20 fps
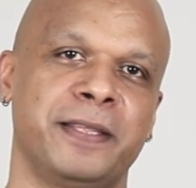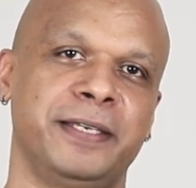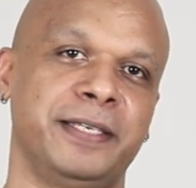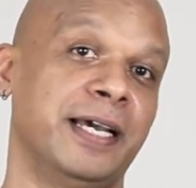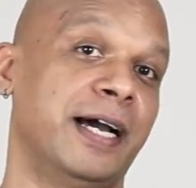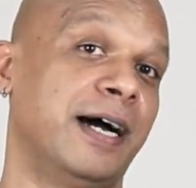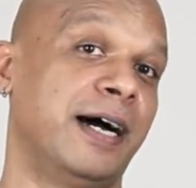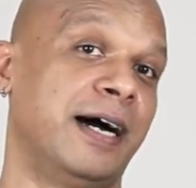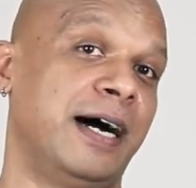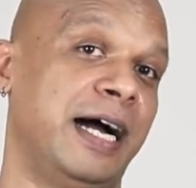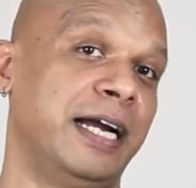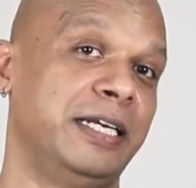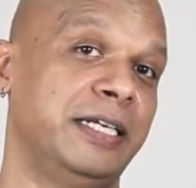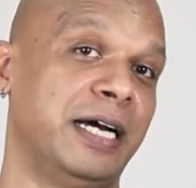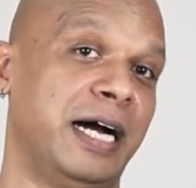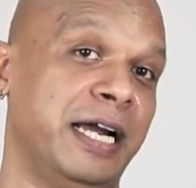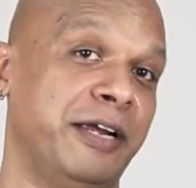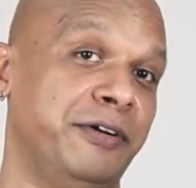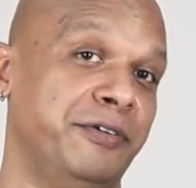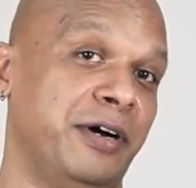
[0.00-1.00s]
yeah,
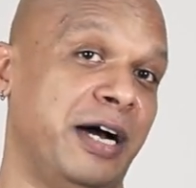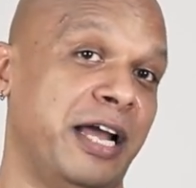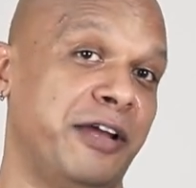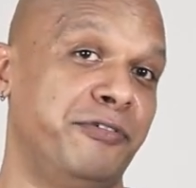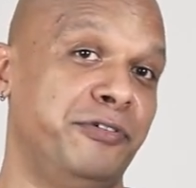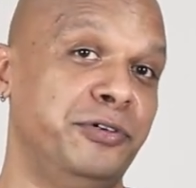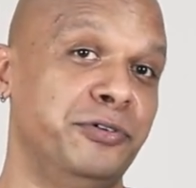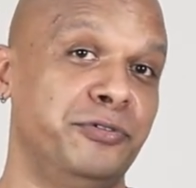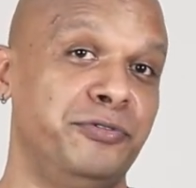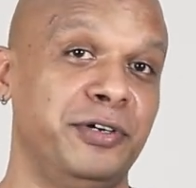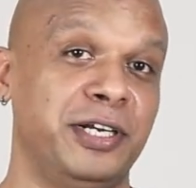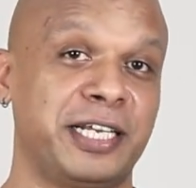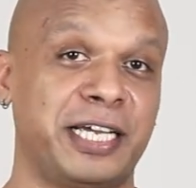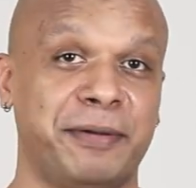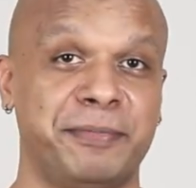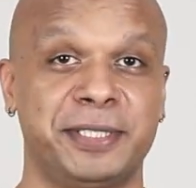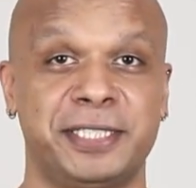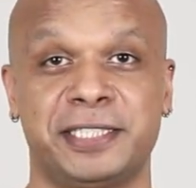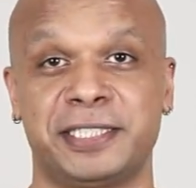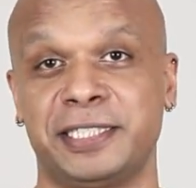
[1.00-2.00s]
I do feel
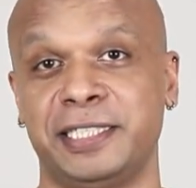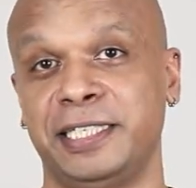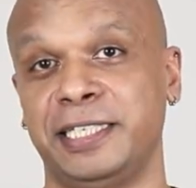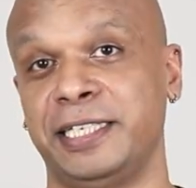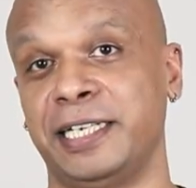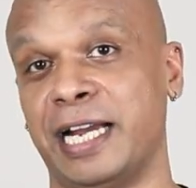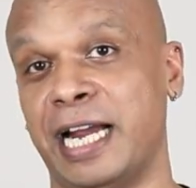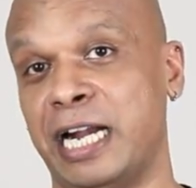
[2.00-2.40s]
chemistry